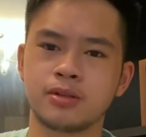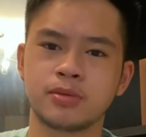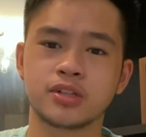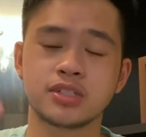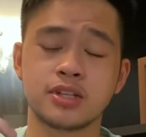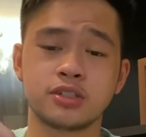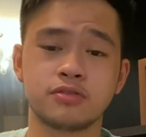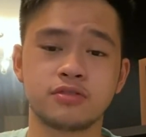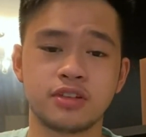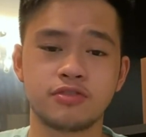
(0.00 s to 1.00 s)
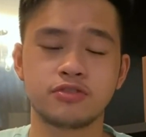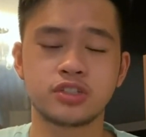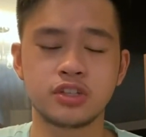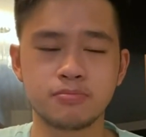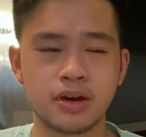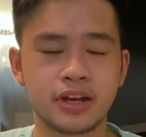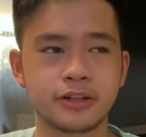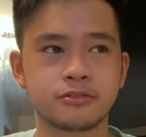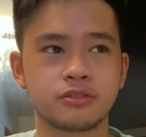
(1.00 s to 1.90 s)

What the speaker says: because if you've seen my